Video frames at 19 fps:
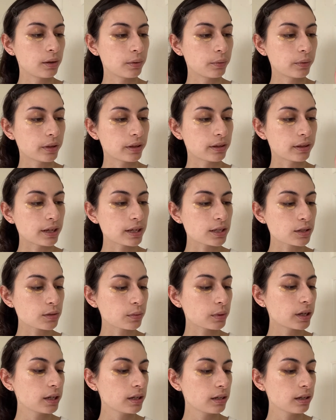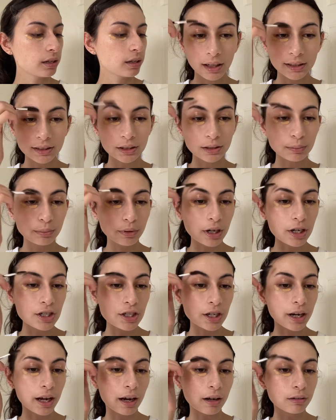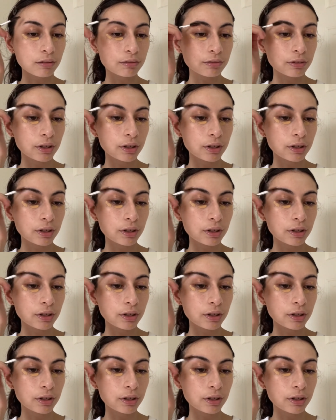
with this one. I like to brush it out